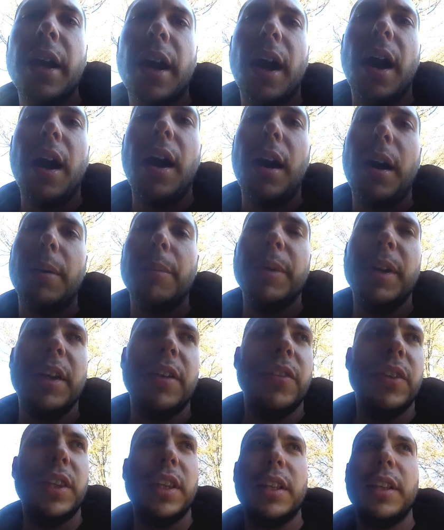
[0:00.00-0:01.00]
and
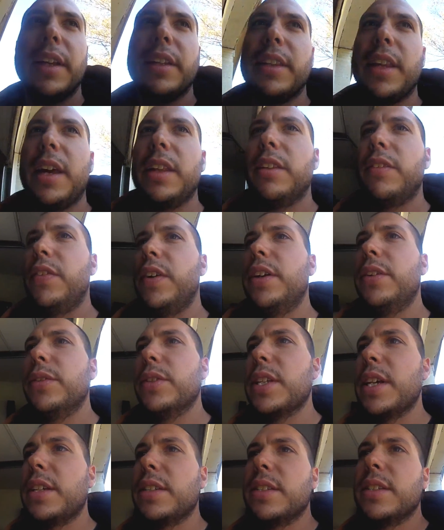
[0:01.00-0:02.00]
everything like that. The fender
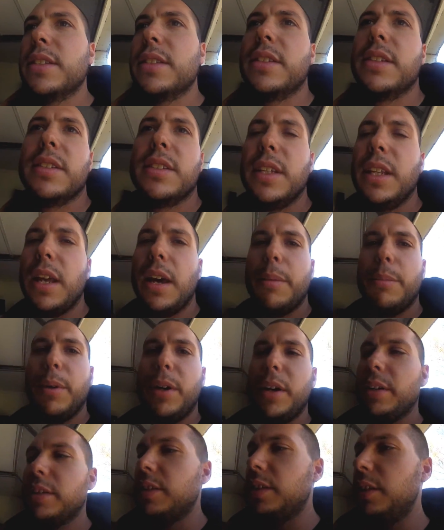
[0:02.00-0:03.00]
was like
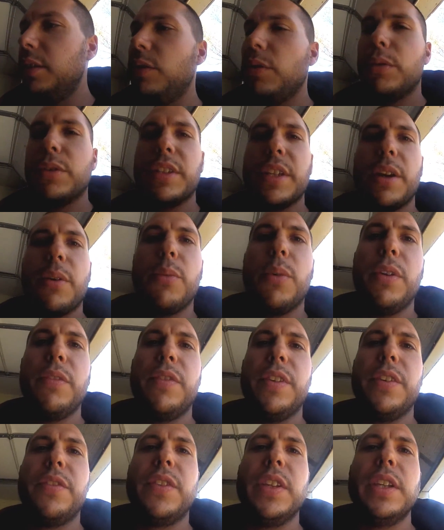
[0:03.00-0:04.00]
$69, and the door was like
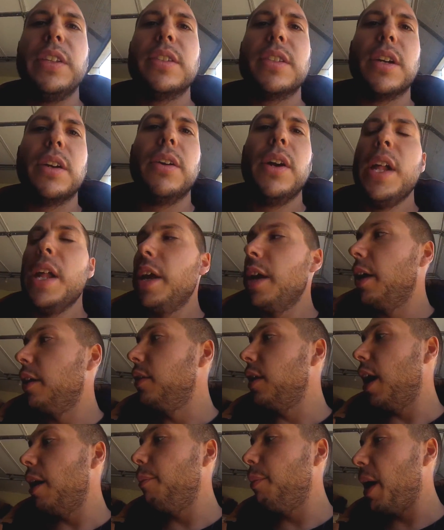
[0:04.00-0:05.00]
$150. So
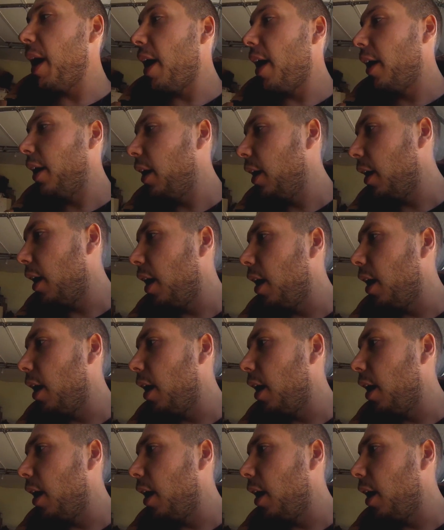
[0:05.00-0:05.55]
not bad.